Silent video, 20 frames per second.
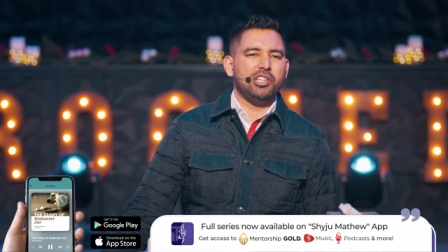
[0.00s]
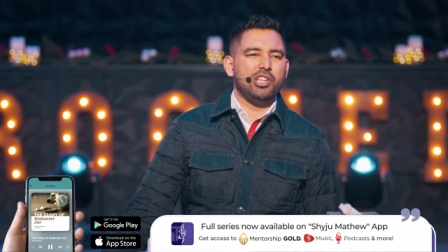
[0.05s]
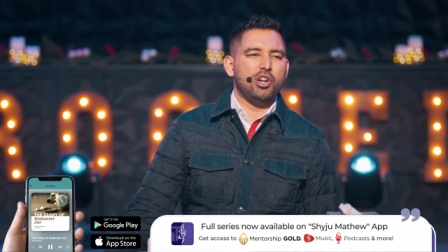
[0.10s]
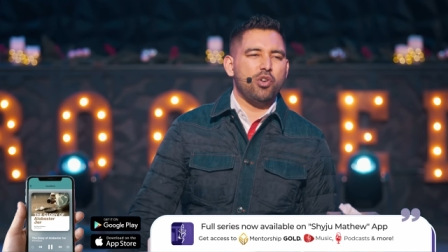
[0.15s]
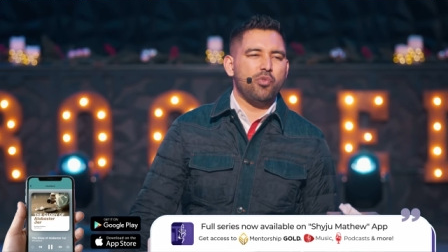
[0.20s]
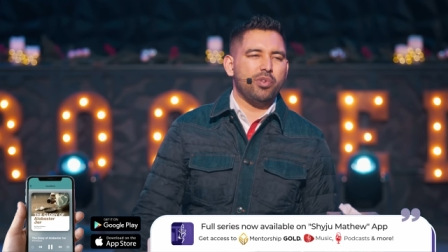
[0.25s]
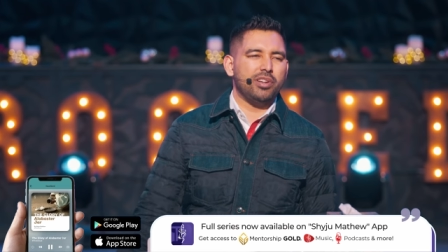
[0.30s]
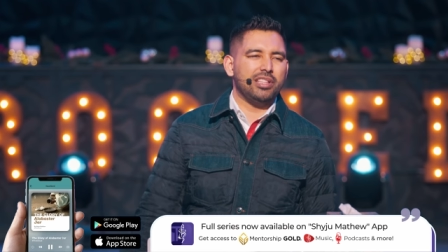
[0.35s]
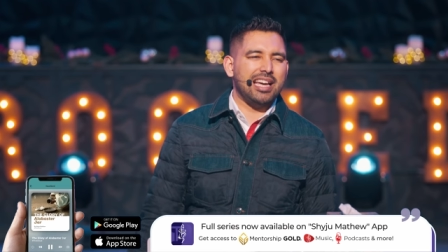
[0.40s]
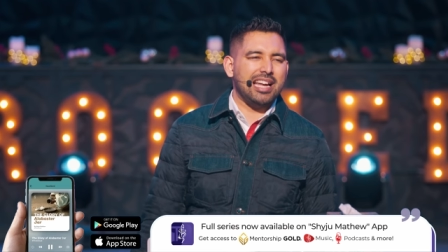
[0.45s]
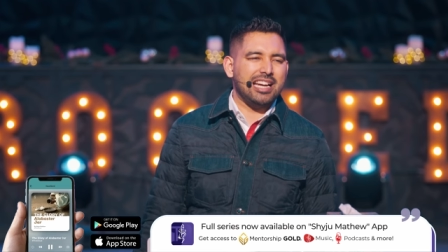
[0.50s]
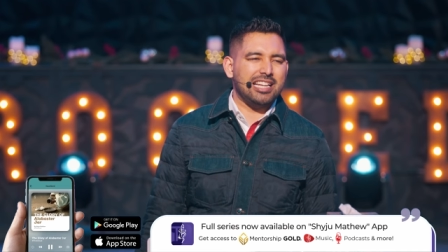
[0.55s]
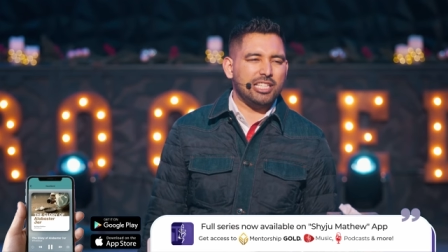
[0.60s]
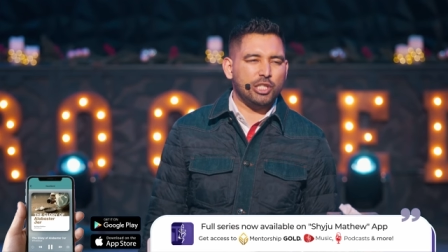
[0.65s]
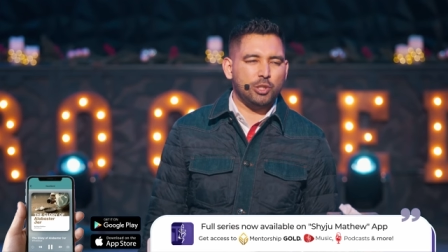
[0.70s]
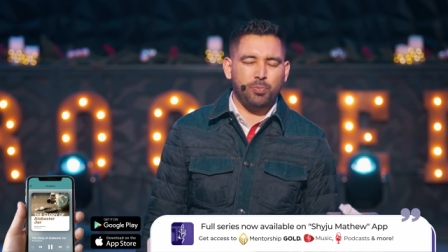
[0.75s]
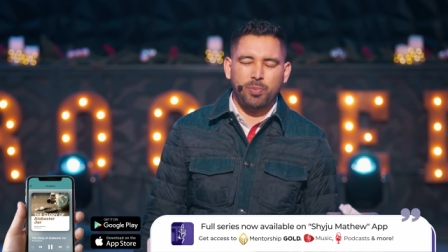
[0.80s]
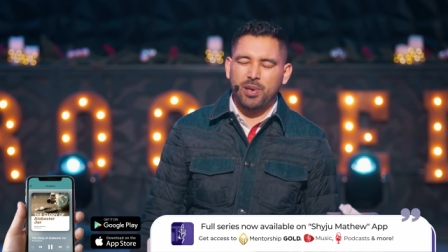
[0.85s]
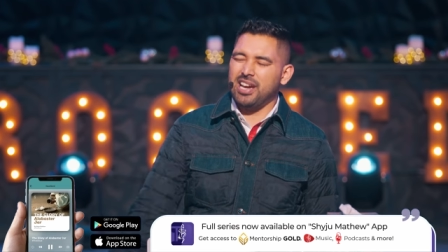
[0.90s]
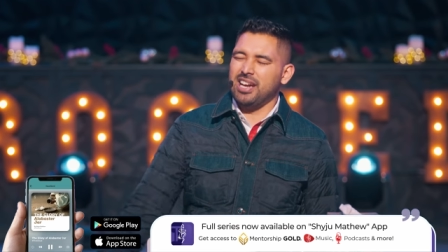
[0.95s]
over that
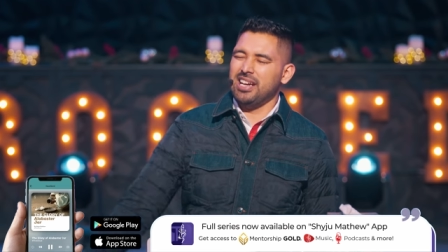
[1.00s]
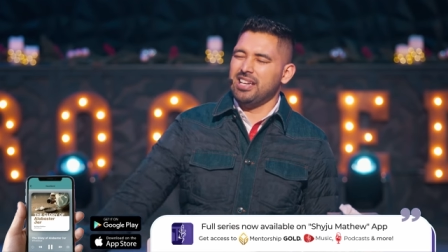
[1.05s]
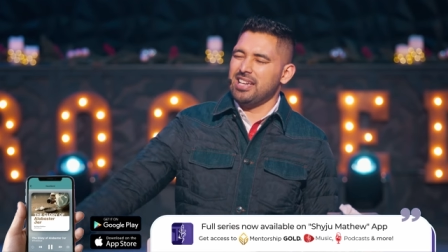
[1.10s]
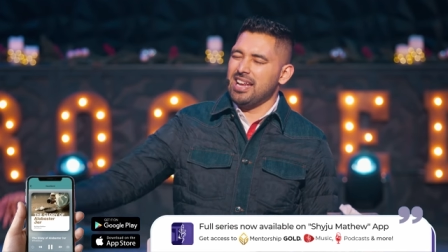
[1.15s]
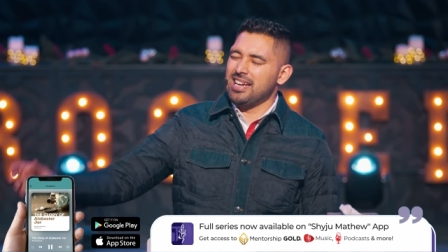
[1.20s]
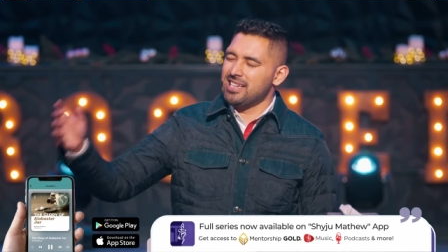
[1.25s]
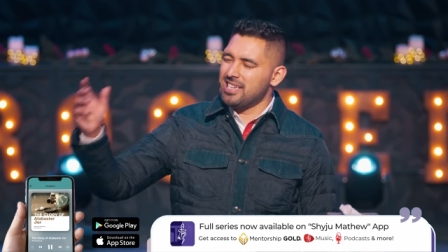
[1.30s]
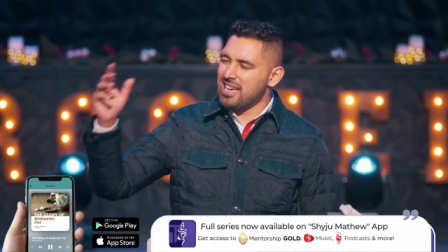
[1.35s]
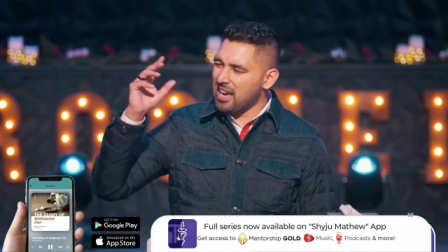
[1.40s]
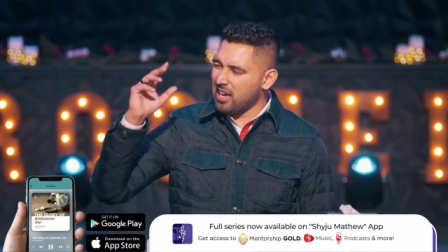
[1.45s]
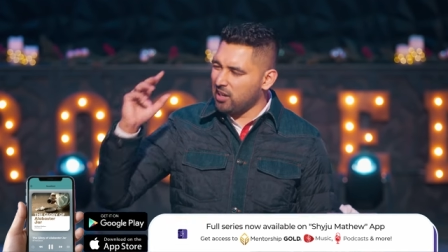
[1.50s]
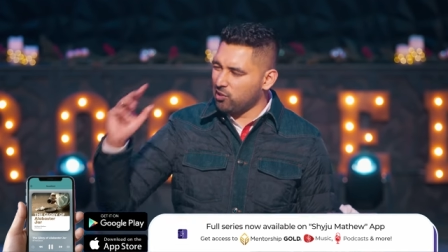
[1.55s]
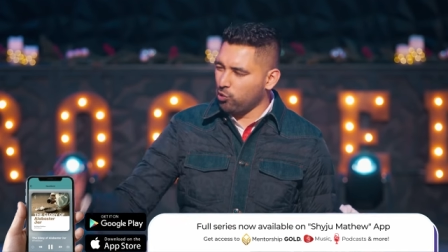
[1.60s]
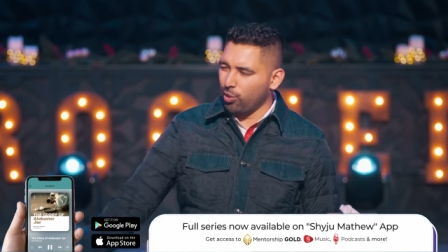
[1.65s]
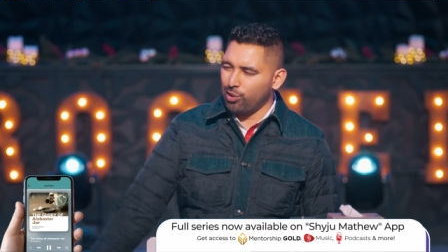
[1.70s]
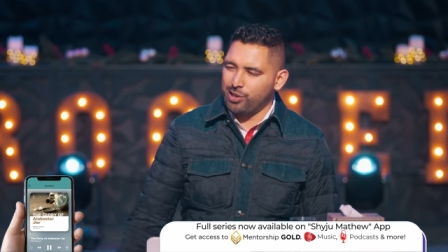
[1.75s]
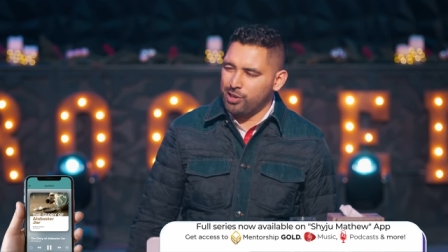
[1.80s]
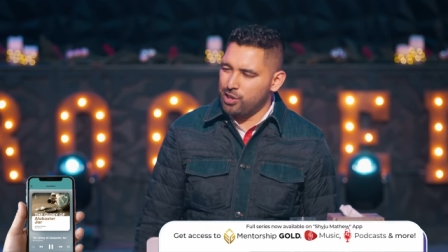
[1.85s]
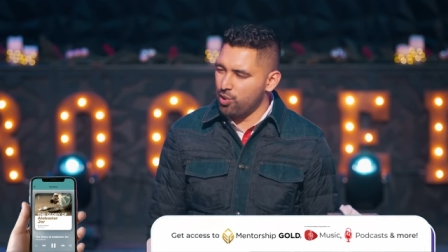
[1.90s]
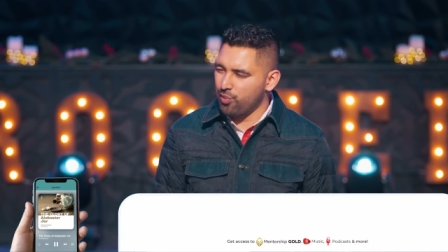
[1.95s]
spirit and take
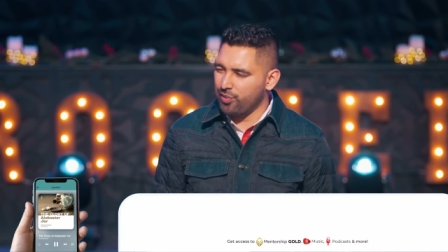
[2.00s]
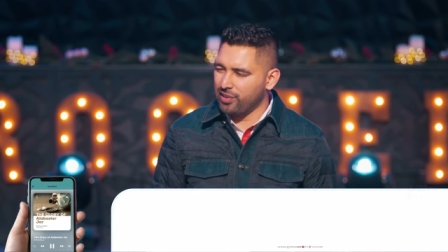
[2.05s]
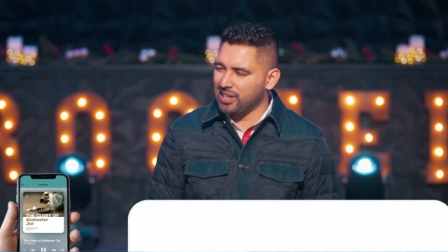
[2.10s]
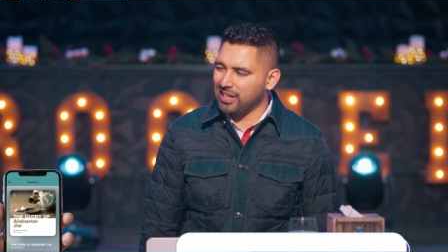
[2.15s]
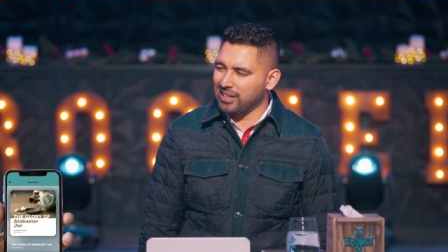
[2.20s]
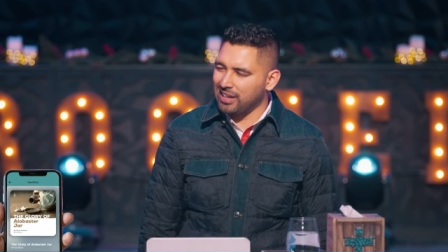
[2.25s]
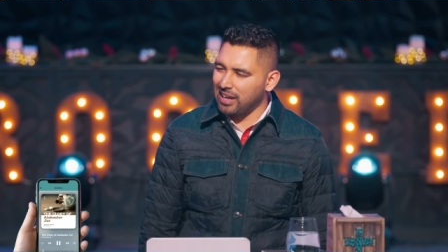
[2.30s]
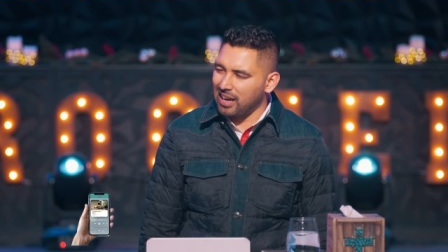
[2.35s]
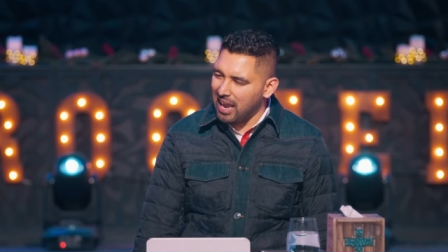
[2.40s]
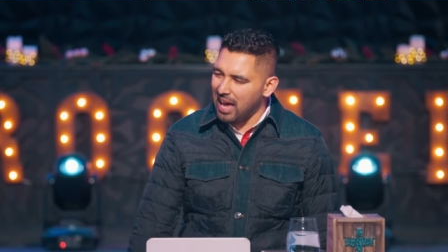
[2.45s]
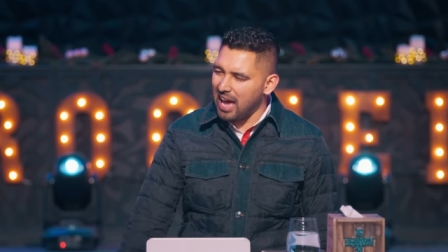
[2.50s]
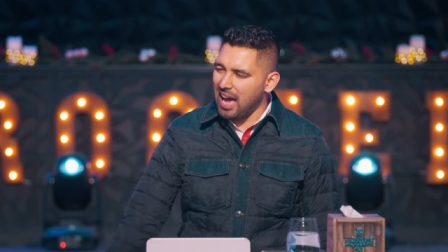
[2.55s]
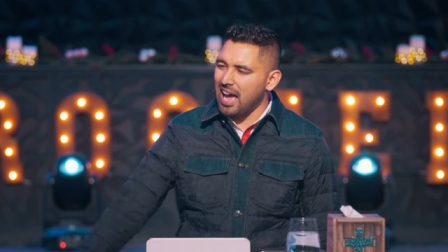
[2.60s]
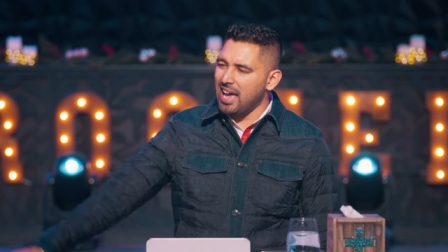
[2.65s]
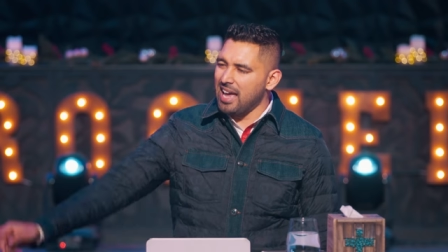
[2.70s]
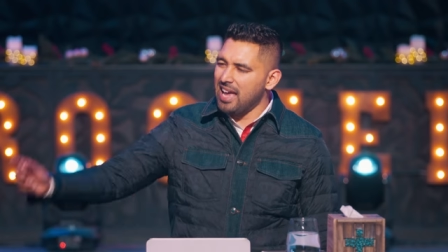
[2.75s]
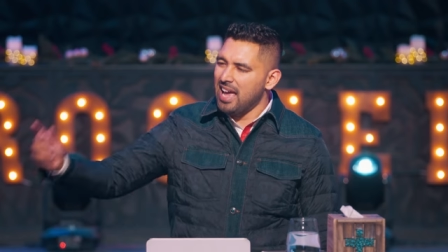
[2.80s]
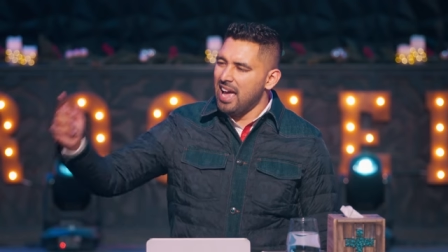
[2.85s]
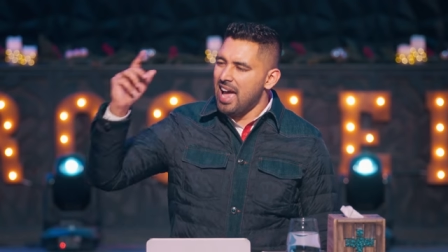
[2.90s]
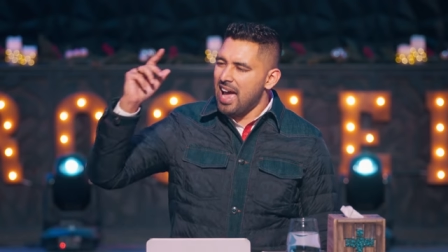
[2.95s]
authority over that
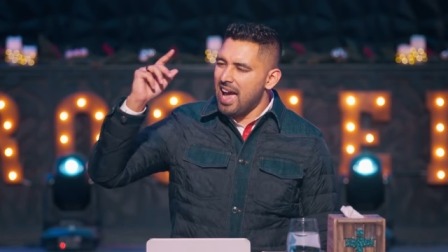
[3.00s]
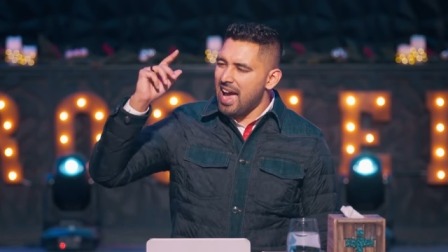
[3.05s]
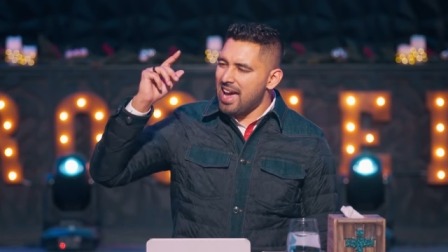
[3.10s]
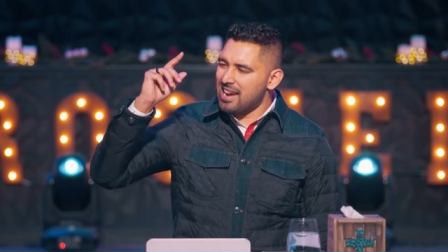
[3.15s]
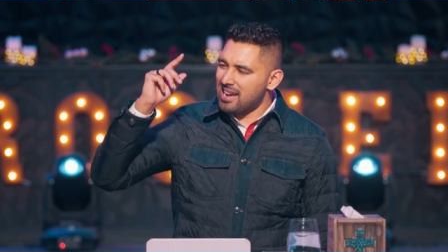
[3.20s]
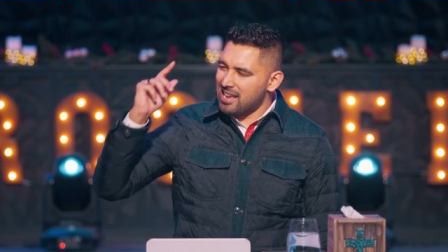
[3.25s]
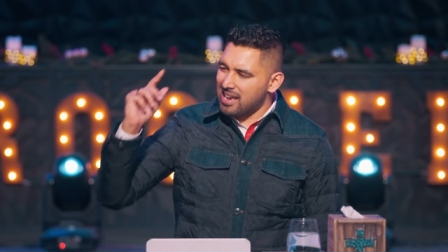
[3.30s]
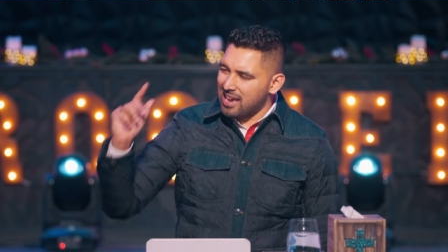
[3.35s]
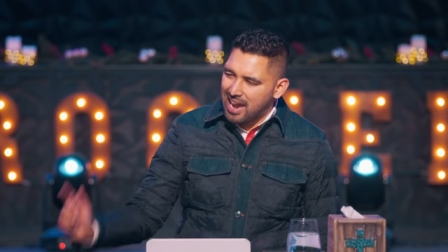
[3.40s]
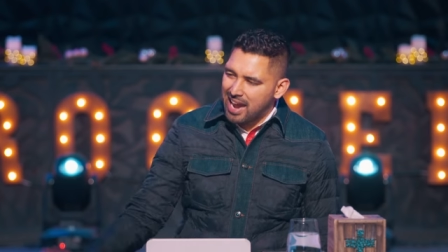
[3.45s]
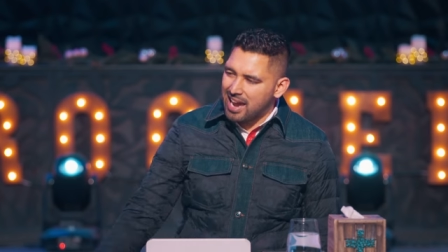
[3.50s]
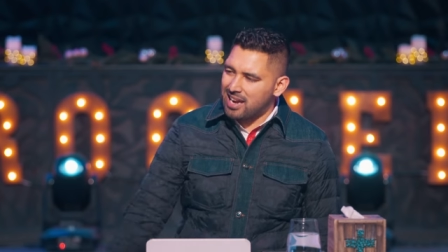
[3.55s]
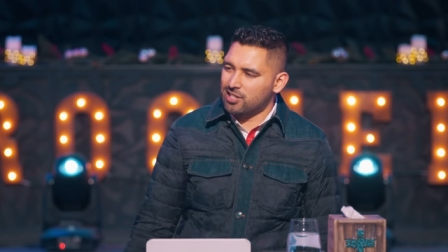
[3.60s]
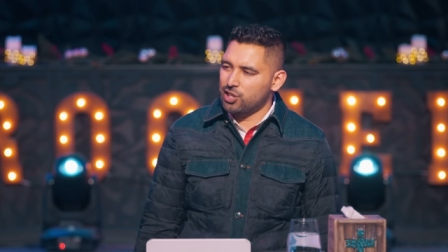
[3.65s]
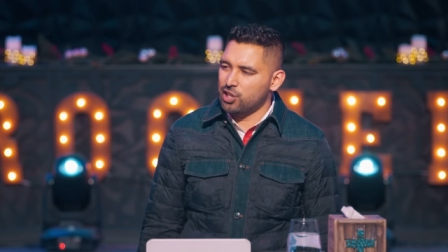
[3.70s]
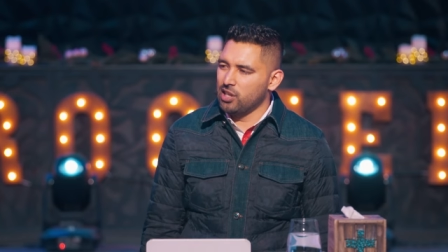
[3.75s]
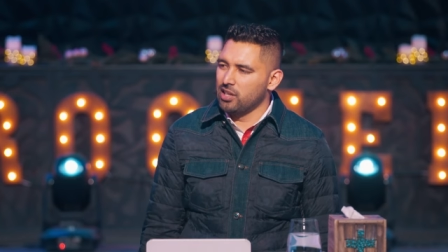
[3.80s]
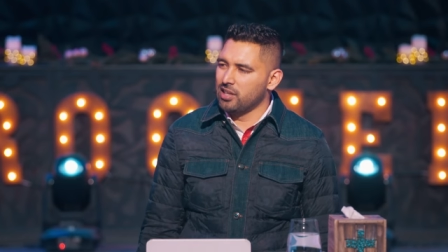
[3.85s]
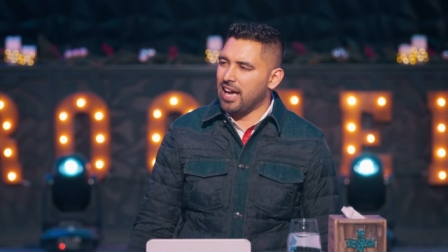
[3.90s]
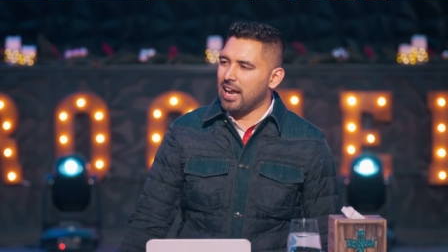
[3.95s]
lie and
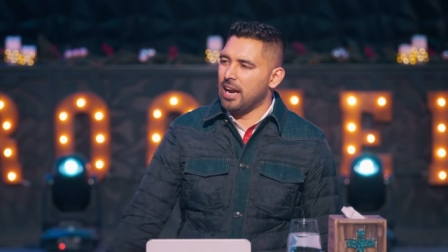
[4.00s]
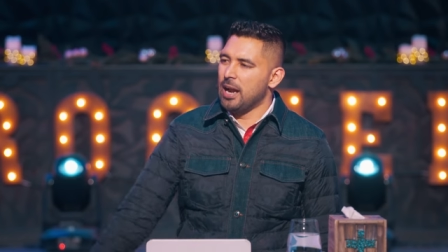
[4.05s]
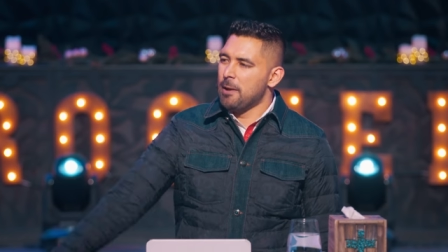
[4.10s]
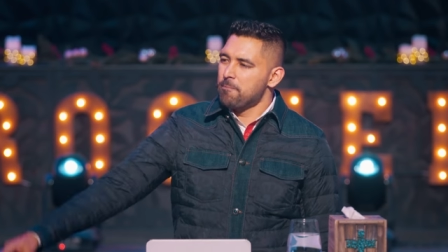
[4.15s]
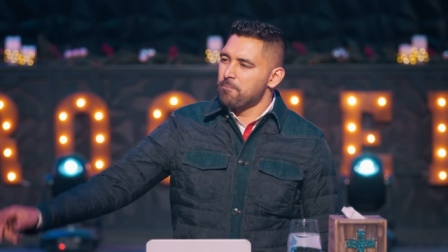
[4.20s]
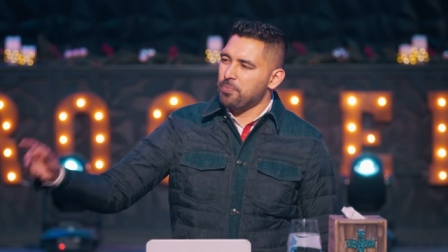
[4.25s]
cancel that.